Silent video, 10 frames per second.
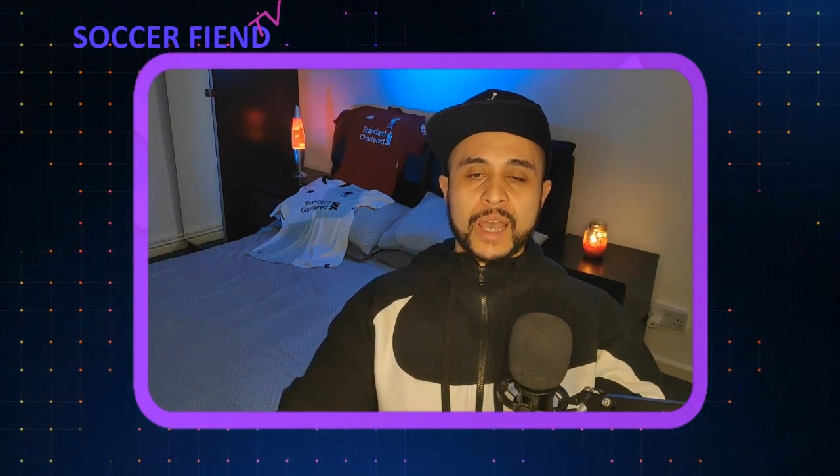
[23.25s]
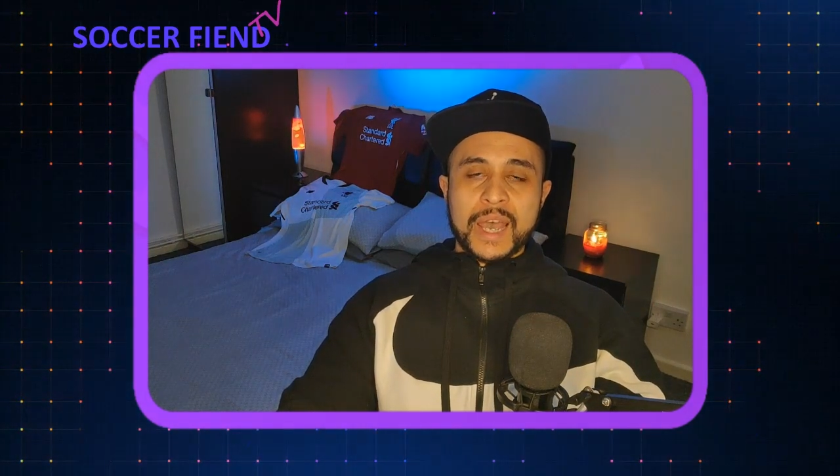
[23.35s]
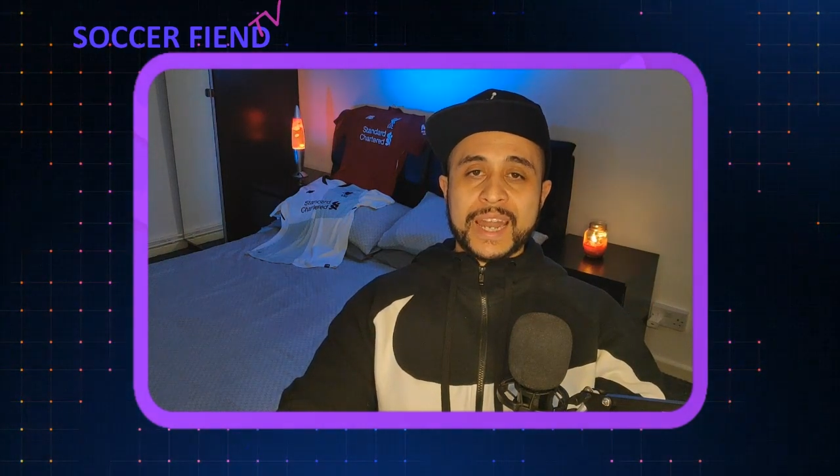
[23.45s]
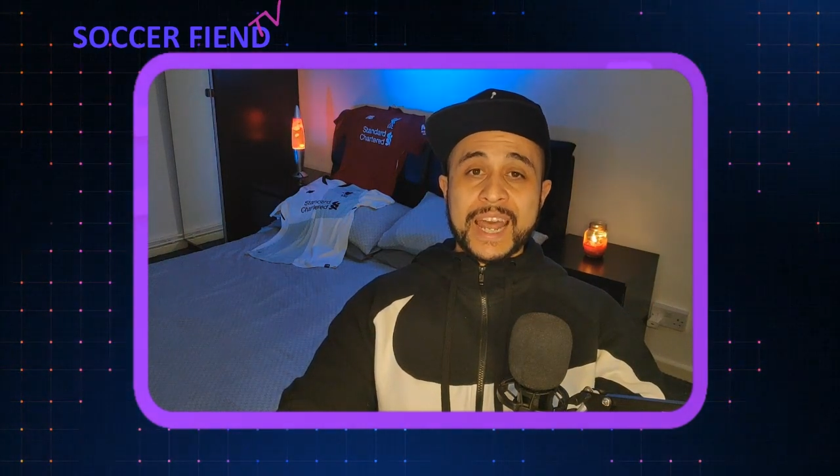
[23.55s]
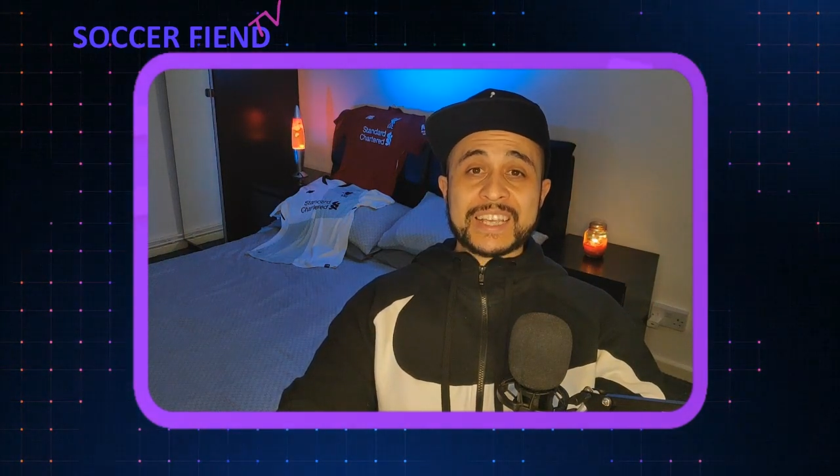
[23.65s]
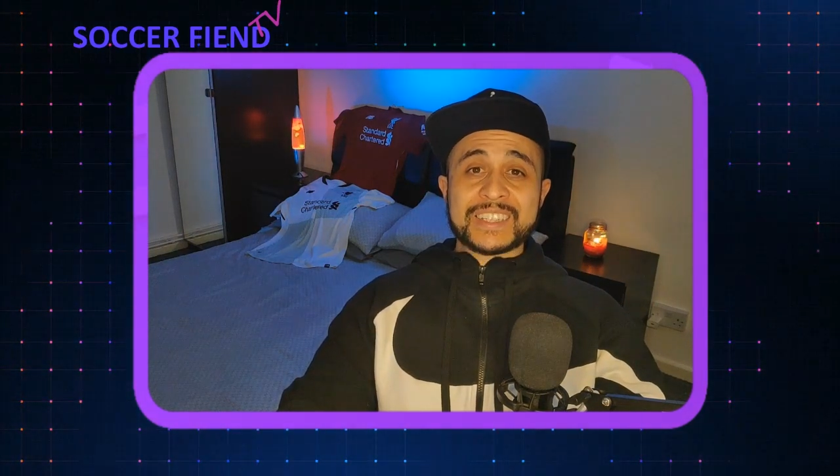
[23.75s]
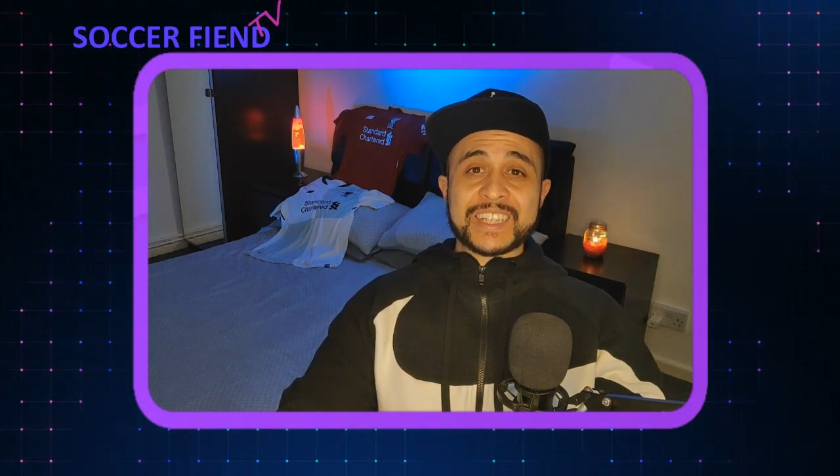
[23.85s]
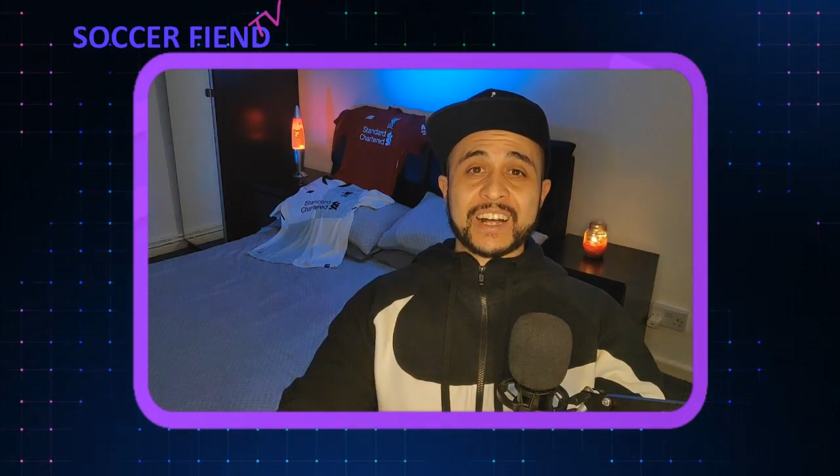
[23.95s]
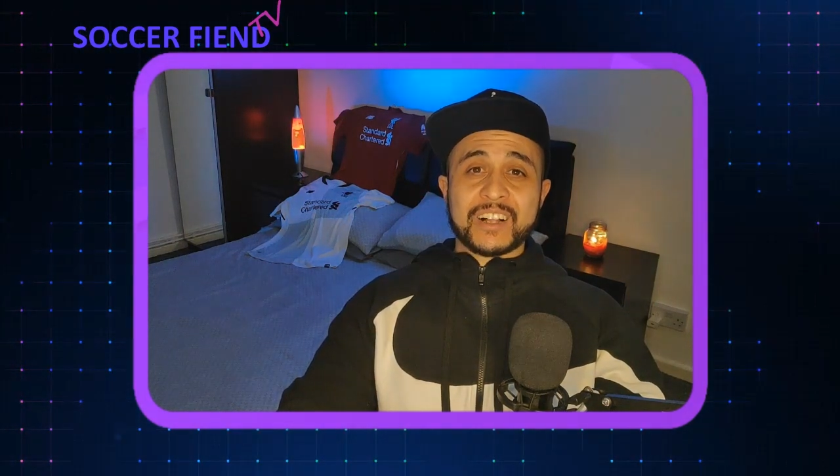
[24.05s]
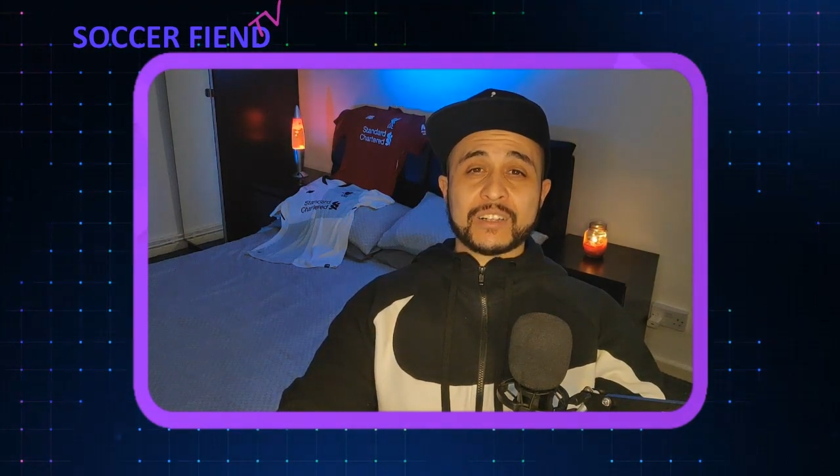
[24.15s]

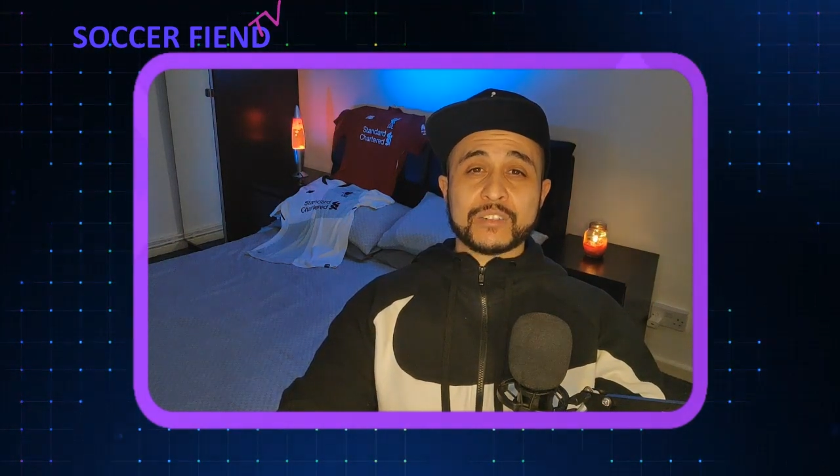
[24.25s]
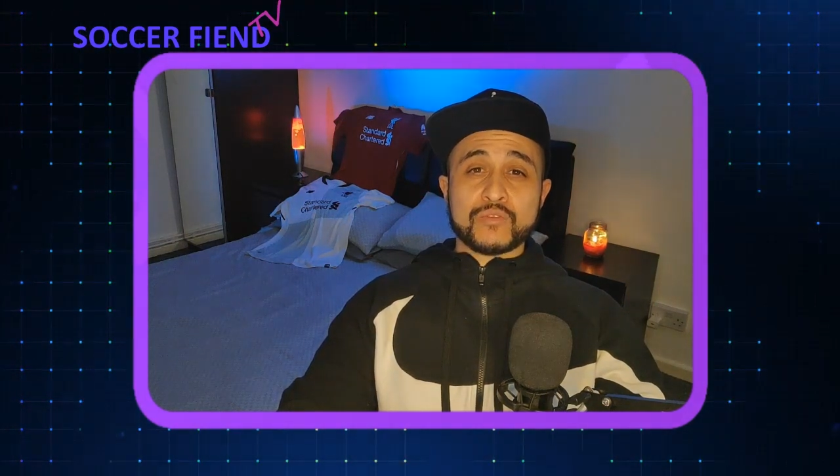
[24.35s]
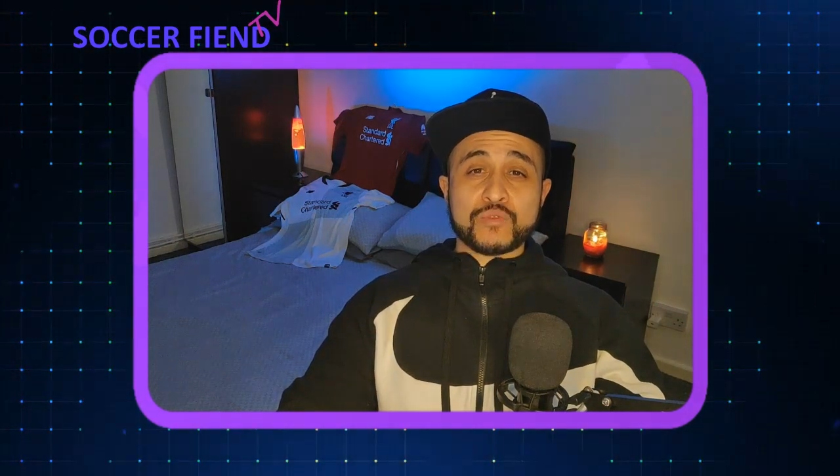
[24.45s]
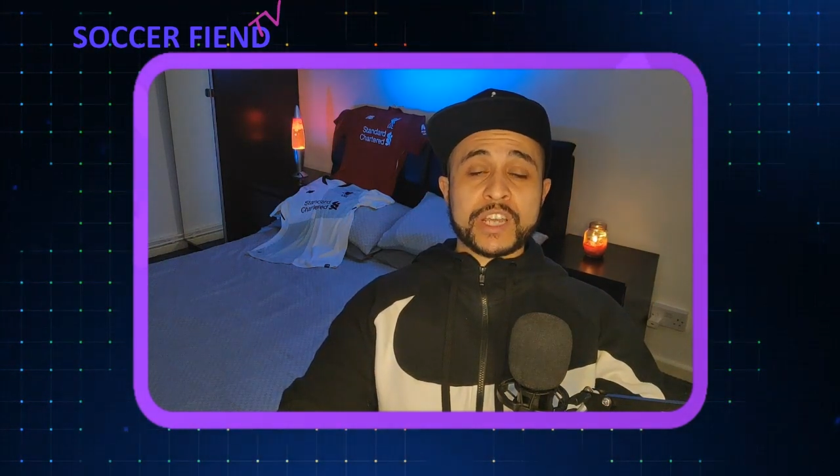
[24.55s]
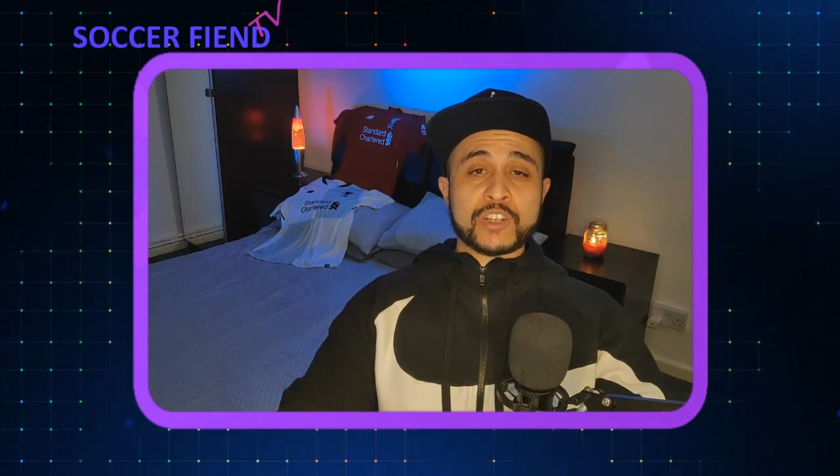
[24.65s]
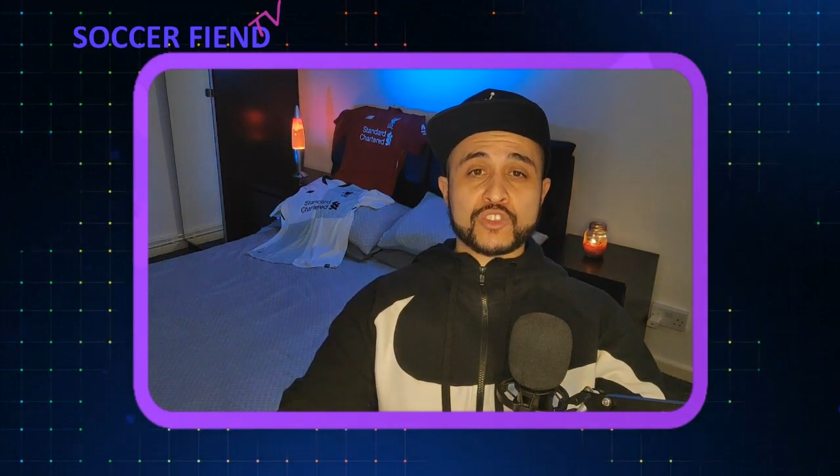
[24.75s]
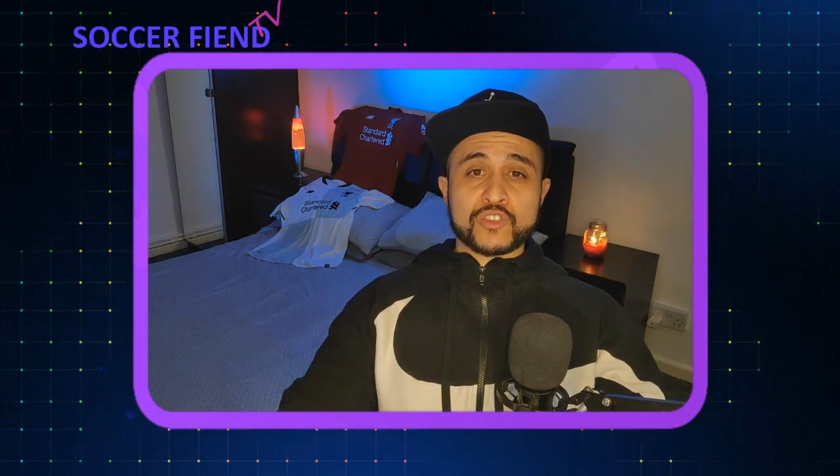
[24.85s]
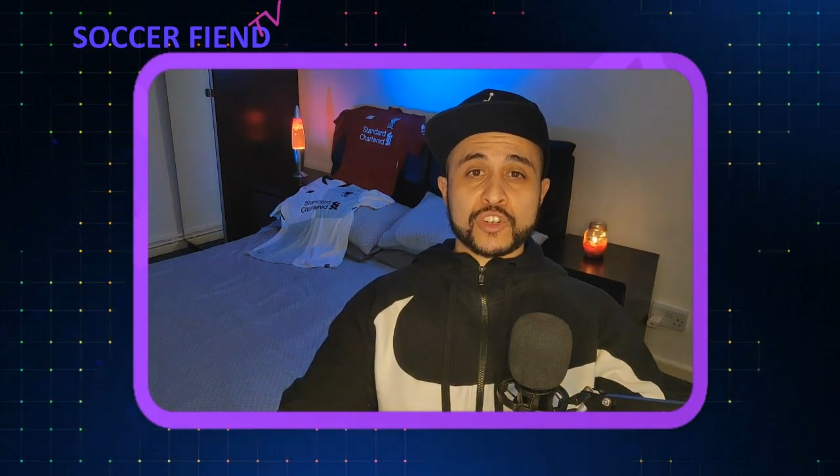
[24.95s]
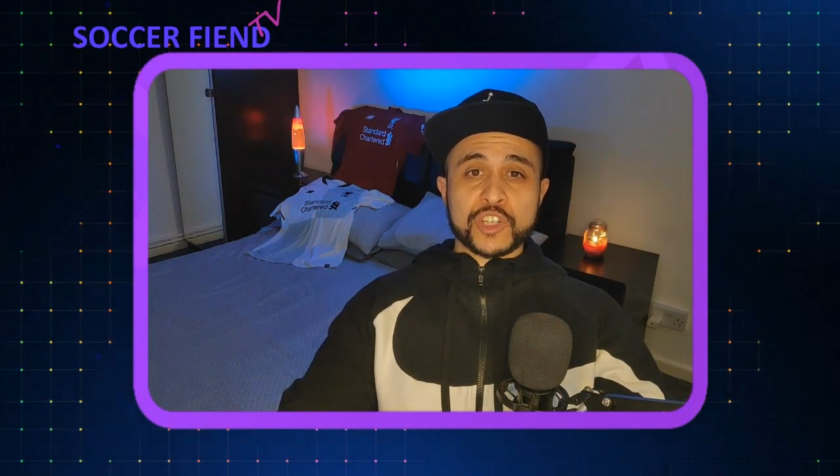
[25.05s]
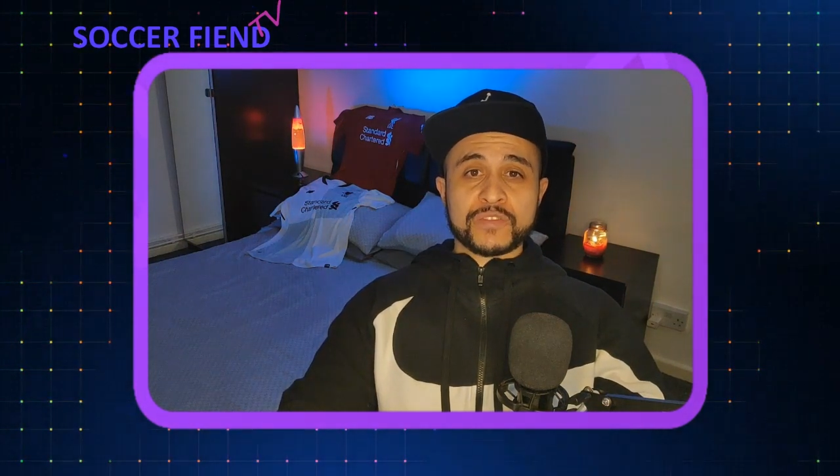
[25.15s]
ACL
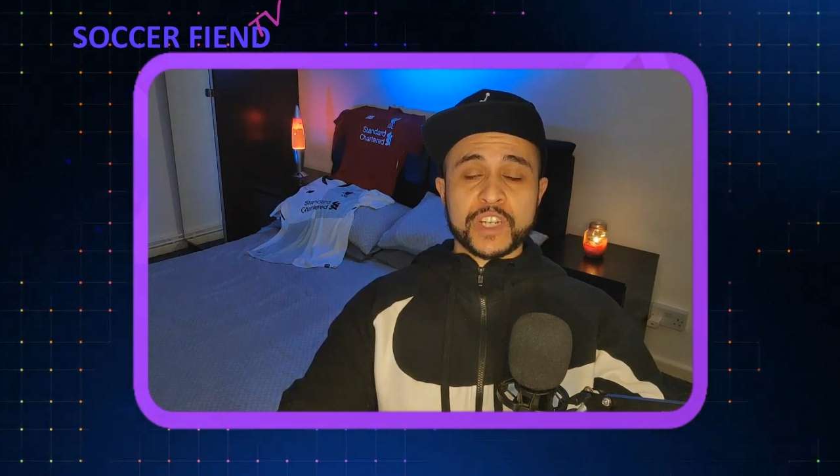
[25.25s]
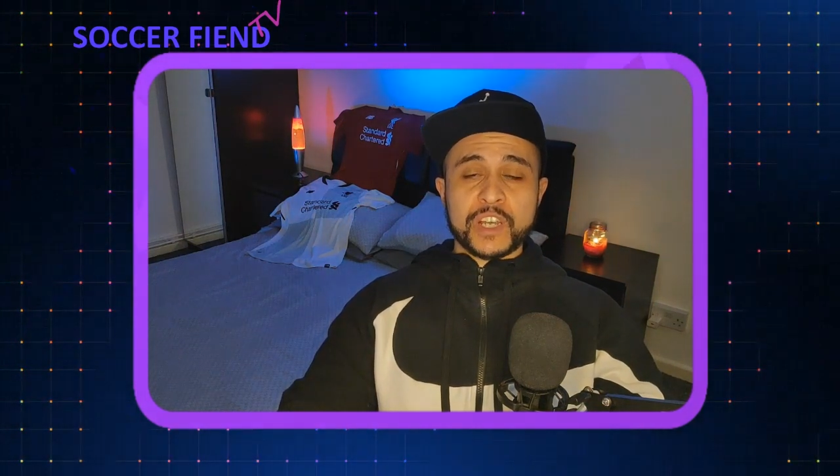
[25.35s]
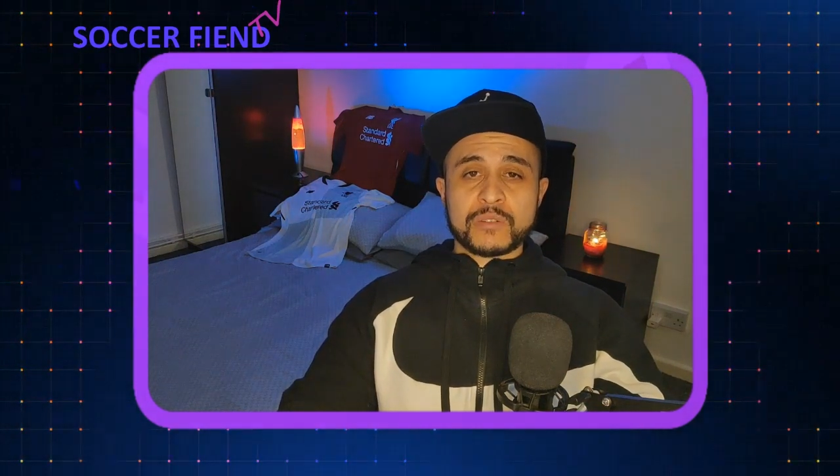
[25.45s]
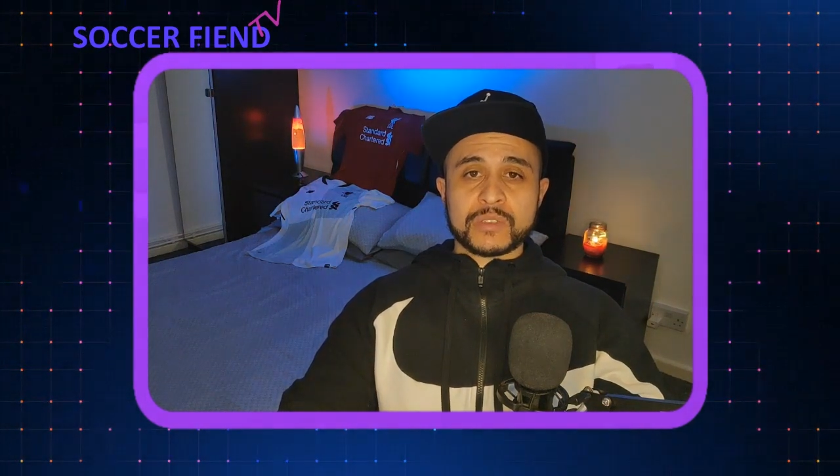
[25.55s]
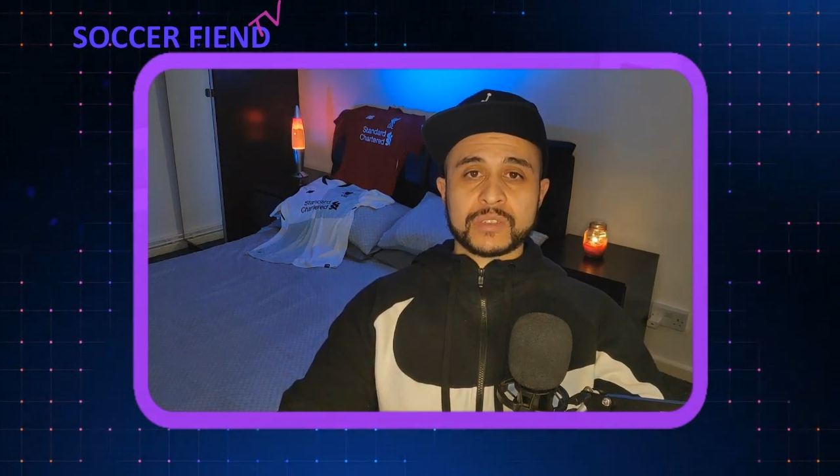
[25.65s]
reconstruction video.